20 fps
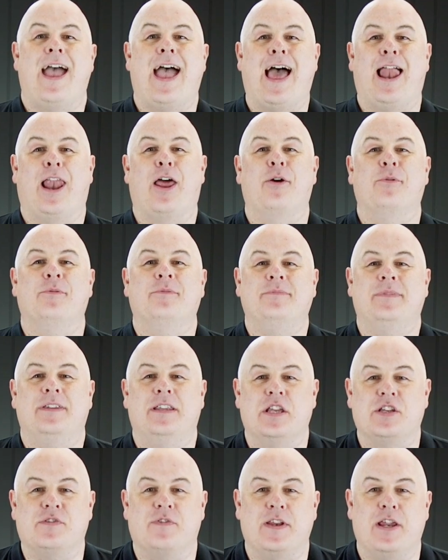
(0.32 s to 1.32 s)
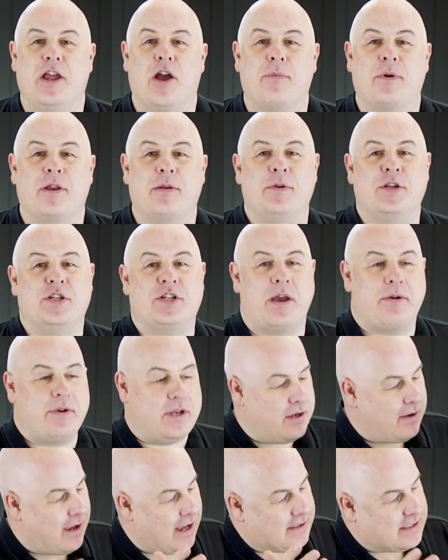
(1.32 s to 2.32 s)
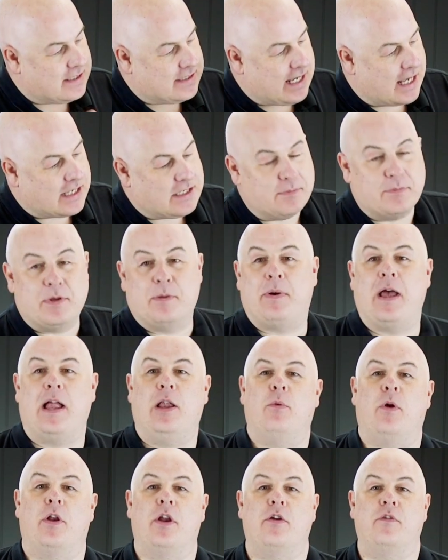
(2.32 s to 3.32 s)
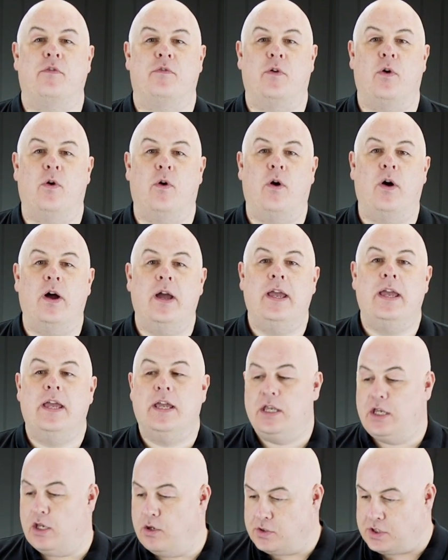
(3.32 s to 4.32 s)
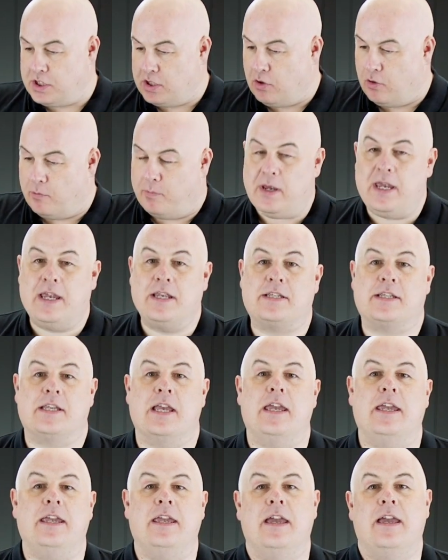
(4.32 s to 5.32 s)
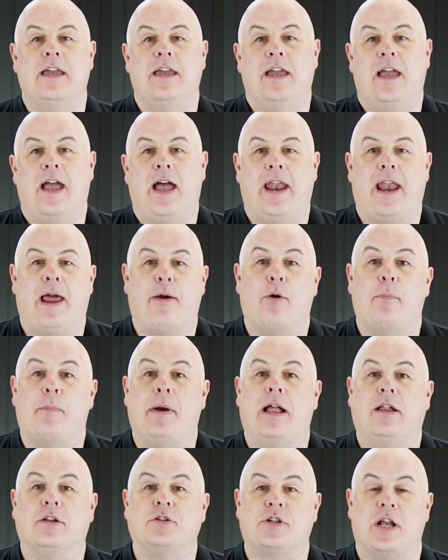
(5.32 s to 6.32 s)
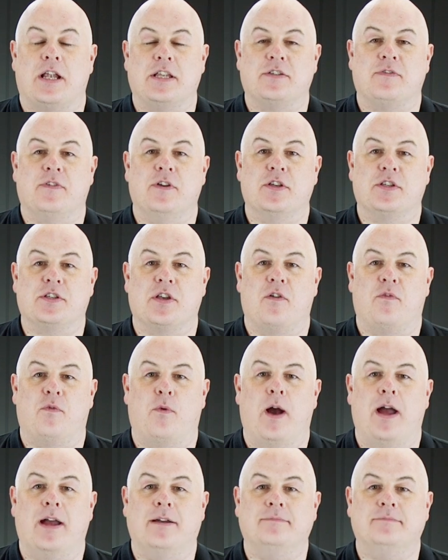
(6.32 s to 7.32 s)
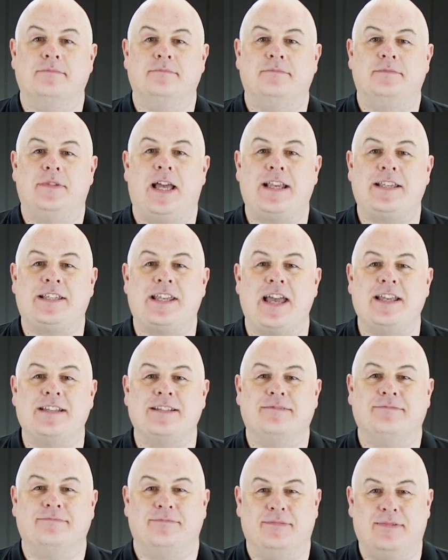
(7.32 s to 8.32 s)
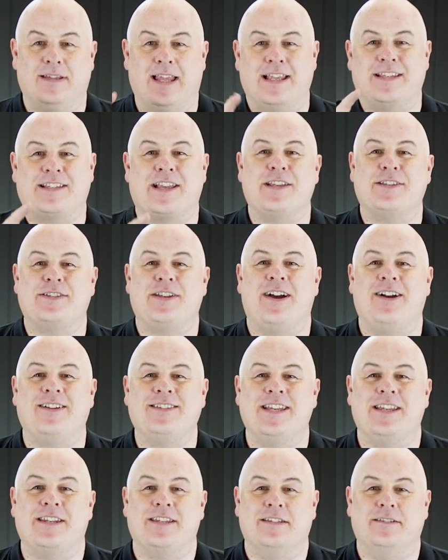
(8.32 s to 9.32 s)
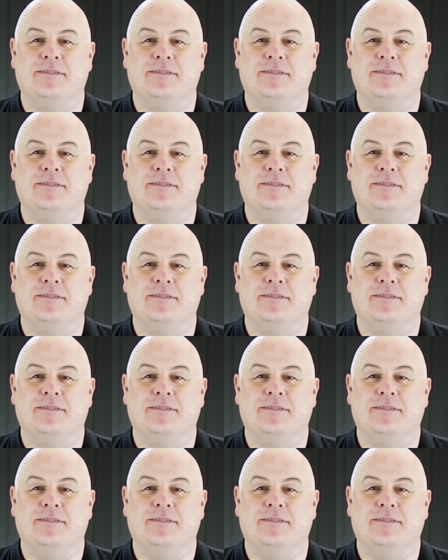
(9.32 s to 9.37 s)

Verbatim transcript: Hello, in this video I'm going to be showing you how to set up the PEL 104 using your PC and our PEL transfer software. That said, let's get started.